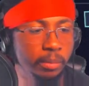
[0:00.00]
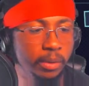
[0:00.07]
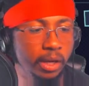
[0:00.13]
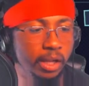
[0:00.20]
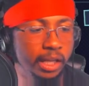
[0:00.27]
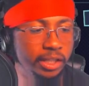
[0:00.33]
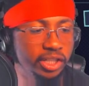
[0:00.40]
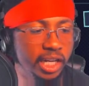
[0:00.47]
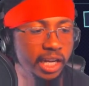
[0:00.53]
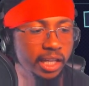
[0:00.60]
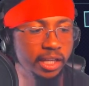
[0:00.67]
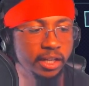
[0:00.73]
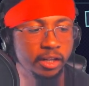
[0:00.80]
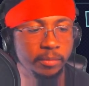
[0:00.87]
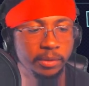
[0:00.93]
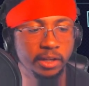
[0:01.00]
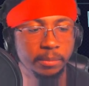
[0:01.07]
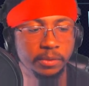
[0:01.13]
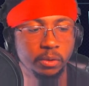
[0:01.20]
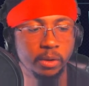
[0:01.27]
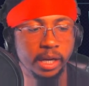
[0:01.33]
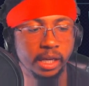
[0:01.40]
ball at Shaggy here, it becomes
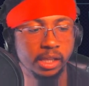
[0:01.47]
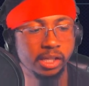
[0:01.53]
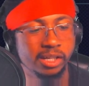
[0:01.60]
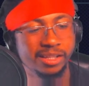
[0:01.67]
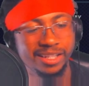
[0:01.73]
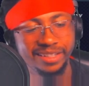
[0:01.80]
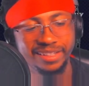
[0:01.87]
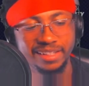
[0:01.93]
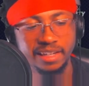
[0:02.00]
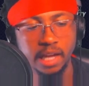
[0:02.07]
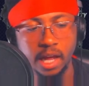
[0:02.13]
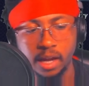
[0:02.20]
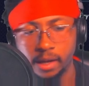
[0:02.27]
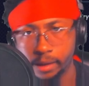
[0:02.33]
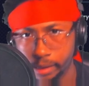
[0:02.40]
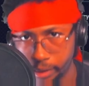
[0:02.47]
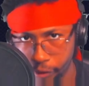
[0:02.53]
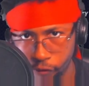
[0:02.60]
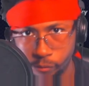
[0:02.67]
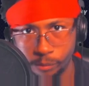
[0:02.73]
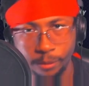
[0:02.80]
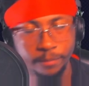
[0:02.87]
quite clear this is not a
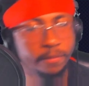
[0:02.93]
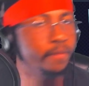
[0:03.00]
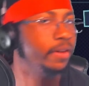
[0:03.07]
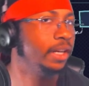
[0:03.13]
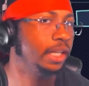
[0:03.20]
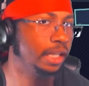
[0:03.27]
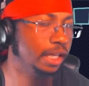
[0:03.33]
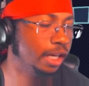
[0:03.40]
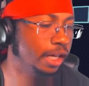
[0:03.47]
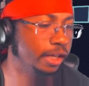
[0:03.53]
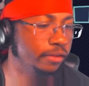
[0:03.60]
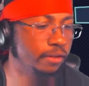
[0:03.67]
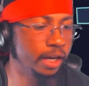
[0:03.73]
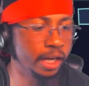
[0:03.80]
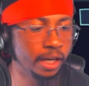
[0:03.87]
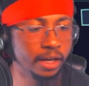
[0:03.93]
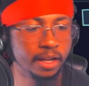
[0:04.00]
kill move of any kind, right?